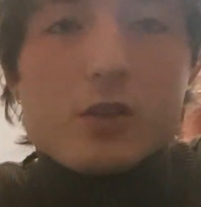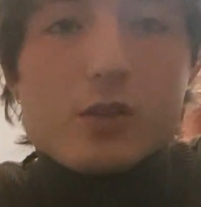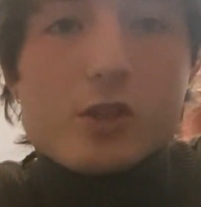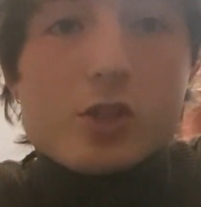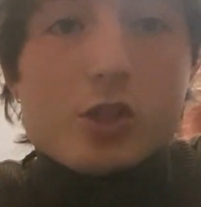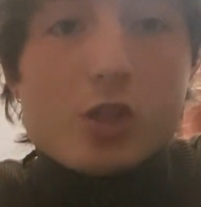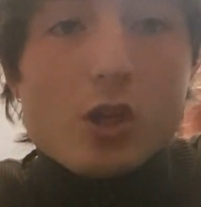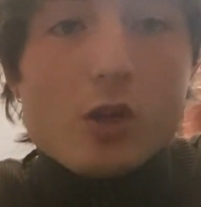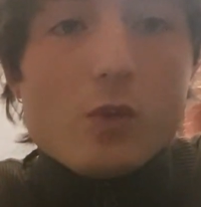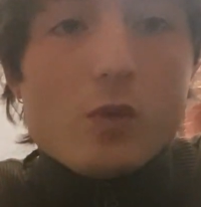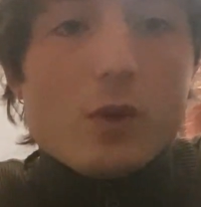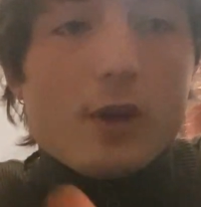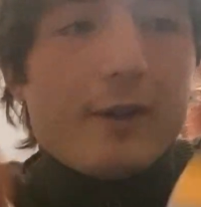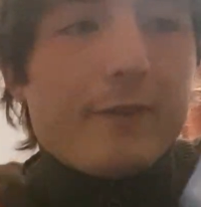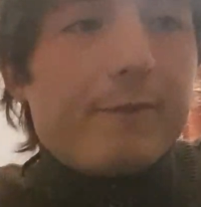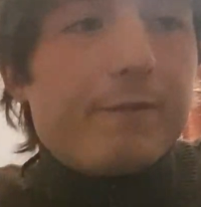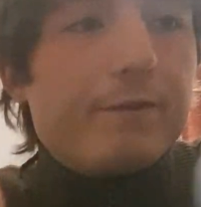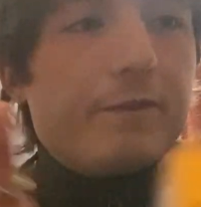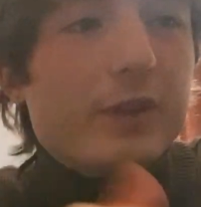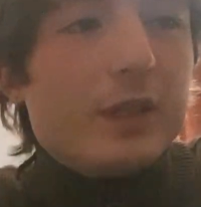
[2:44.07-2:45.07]
So I
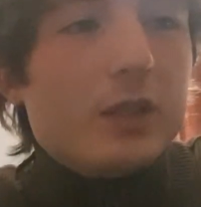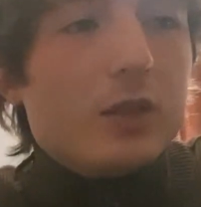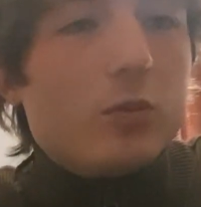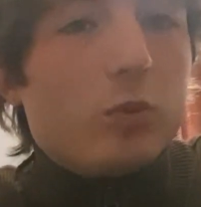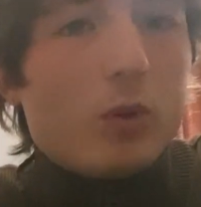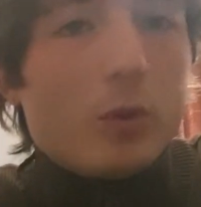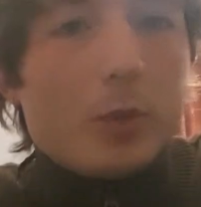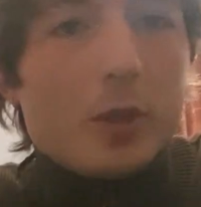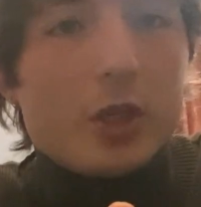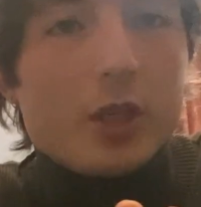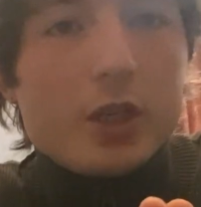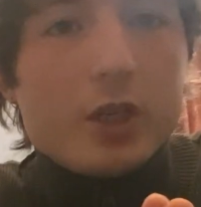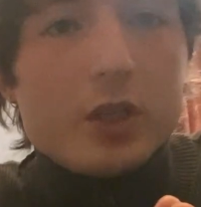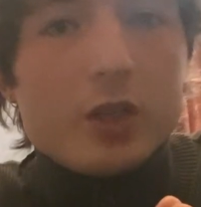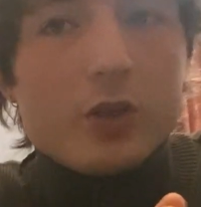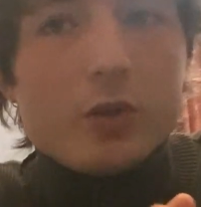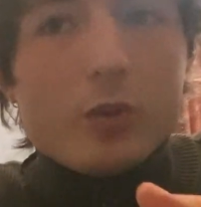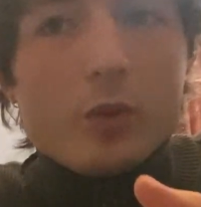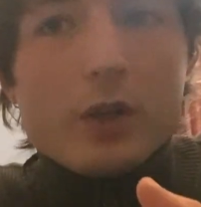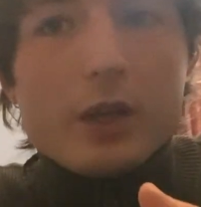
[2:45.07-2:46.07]
think what we're going to
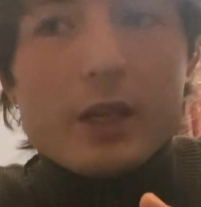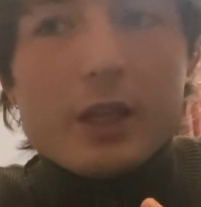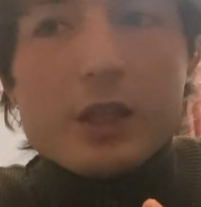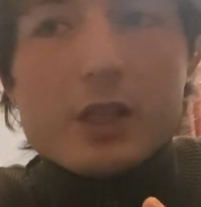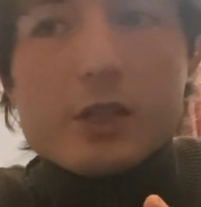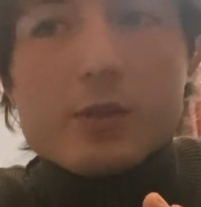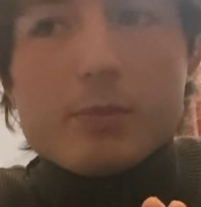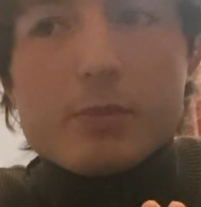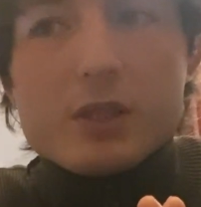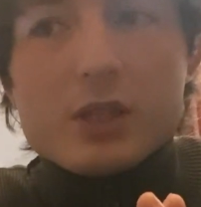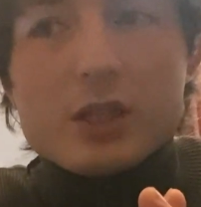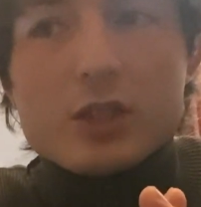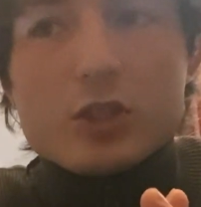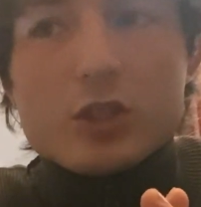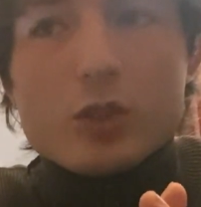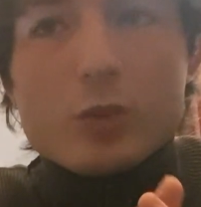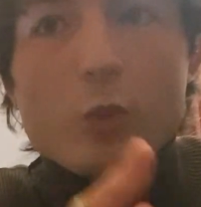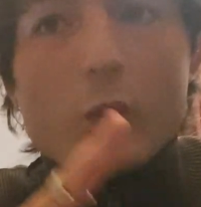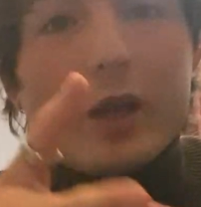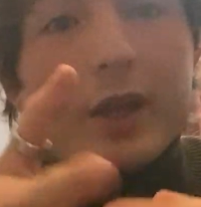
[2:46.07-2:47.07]
do is
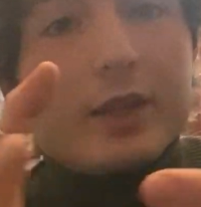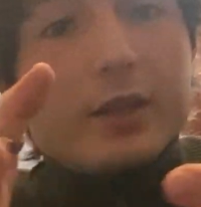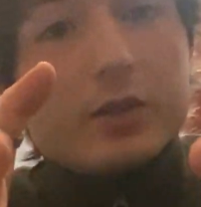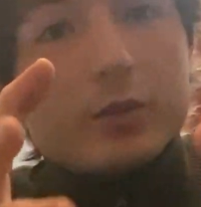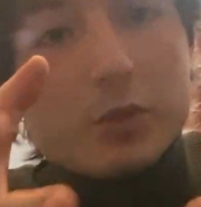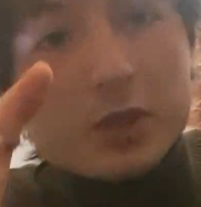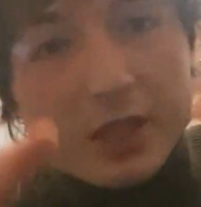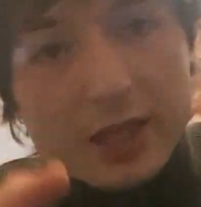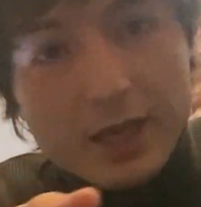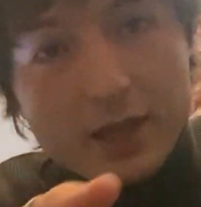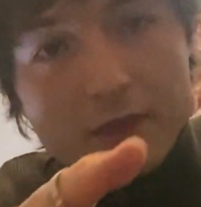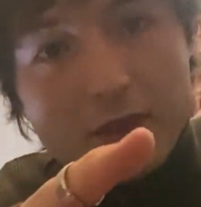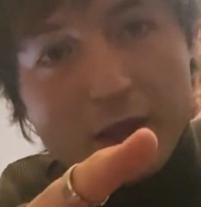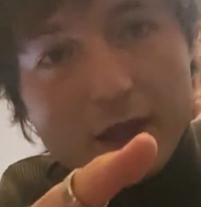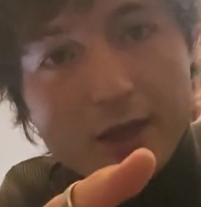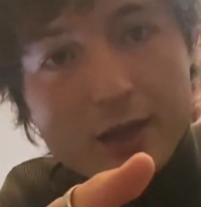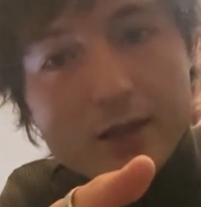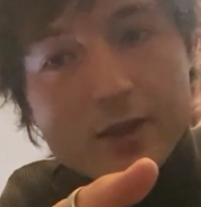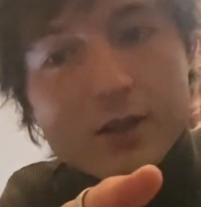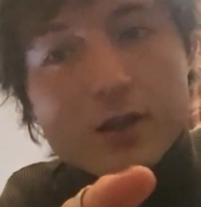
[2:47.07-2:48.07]
potentially wait until we get
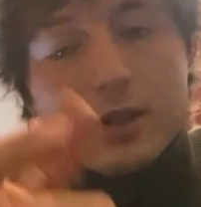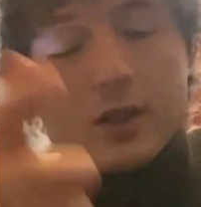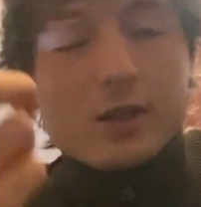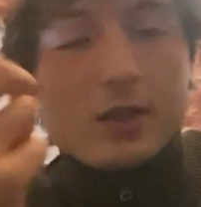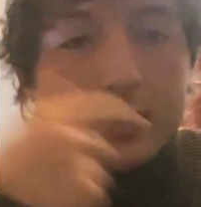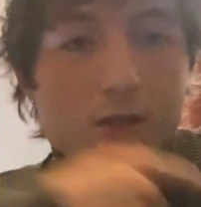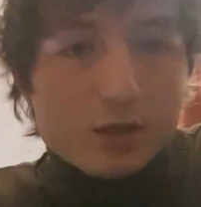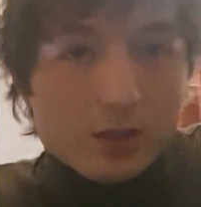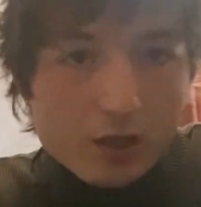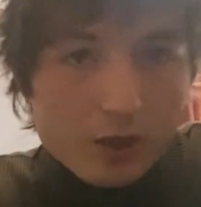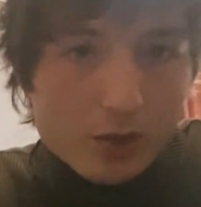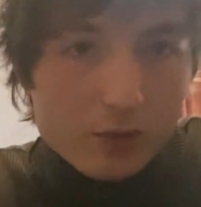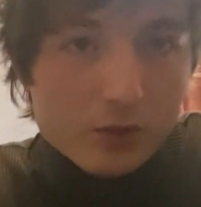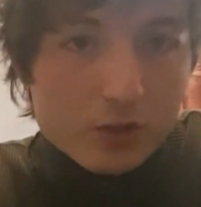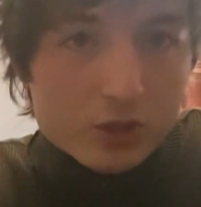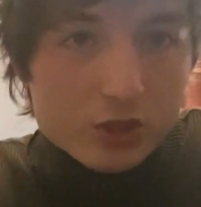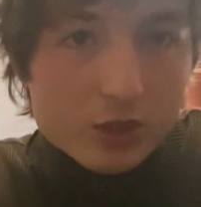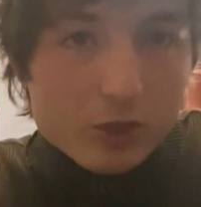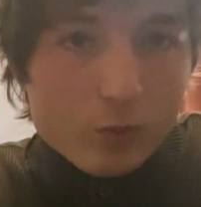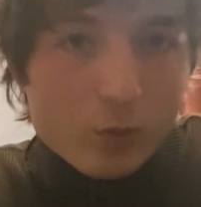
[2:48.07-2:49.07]
there to load the
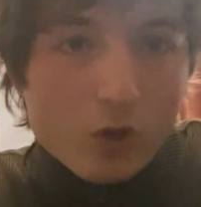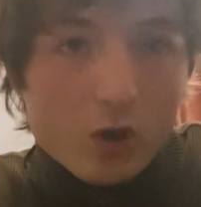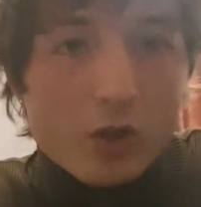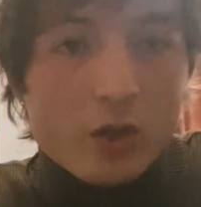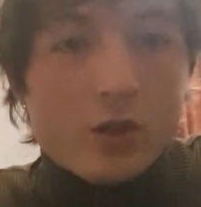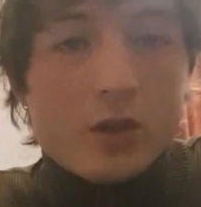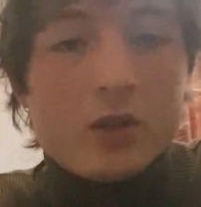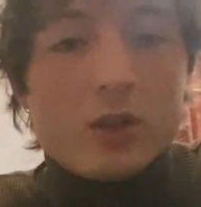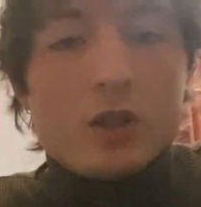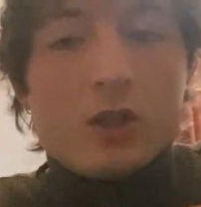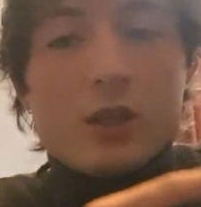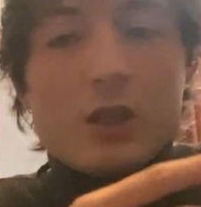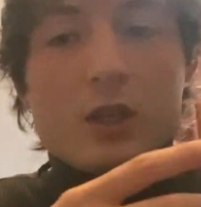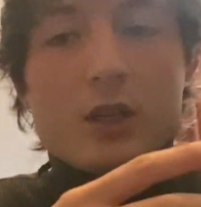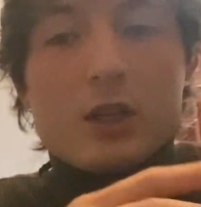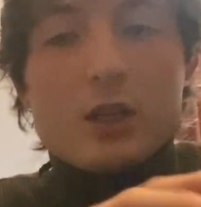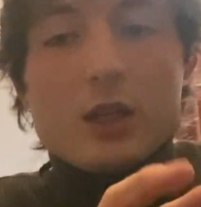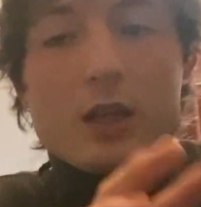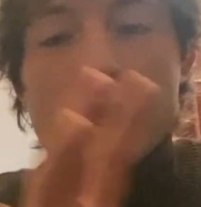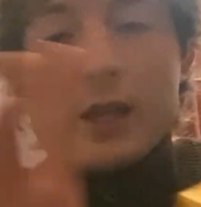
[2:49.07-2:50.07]
G1
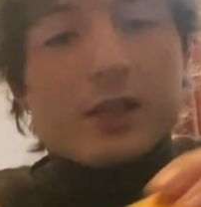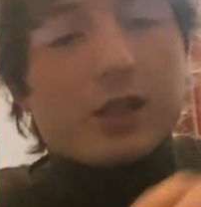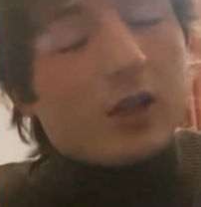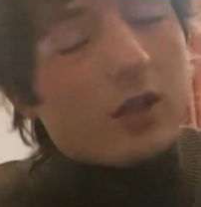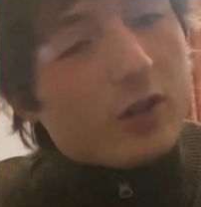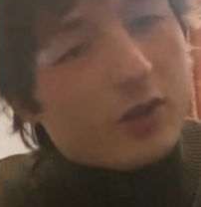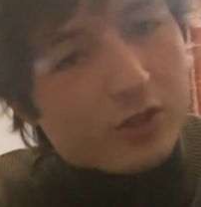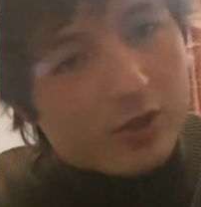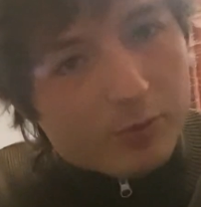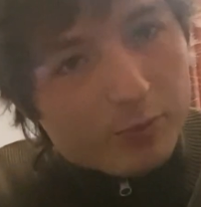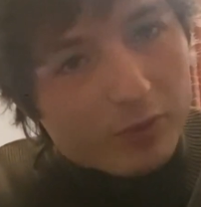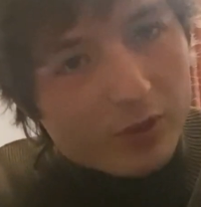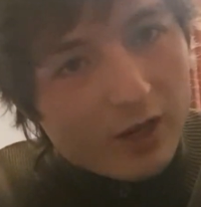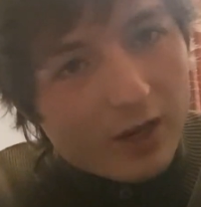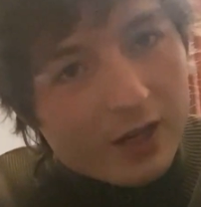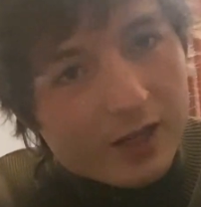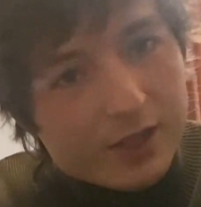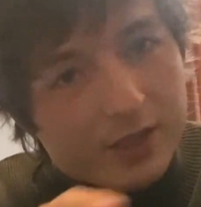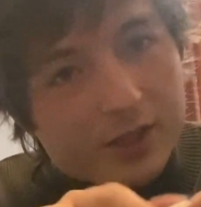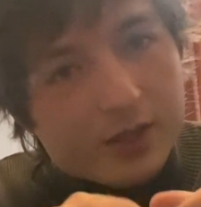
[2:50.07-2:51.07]
as a little
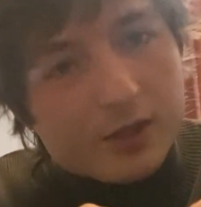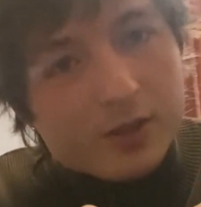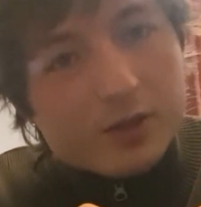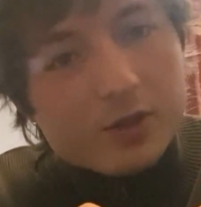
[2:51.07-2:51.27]
surprise.